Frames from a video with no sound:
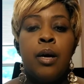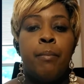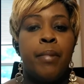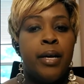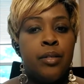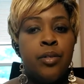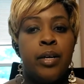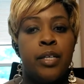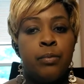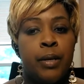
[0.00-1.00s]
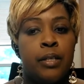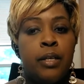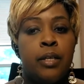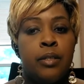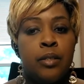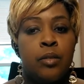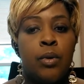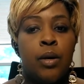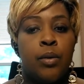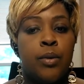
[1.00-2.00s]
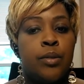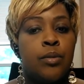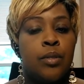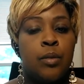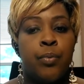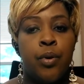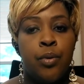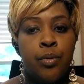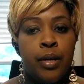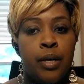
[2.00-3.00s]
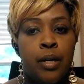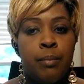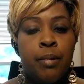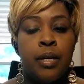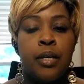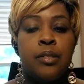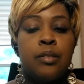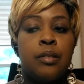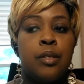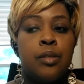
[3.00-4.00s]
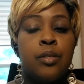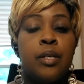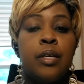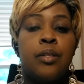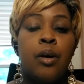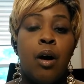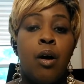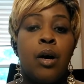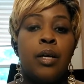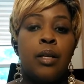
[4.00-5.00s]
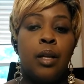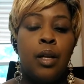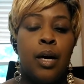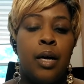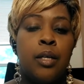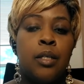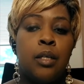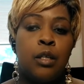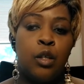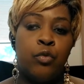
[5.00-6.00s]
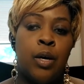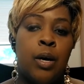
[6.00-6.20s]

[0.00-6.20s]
Manage your expectations while going through this program, and just understand there are a lot of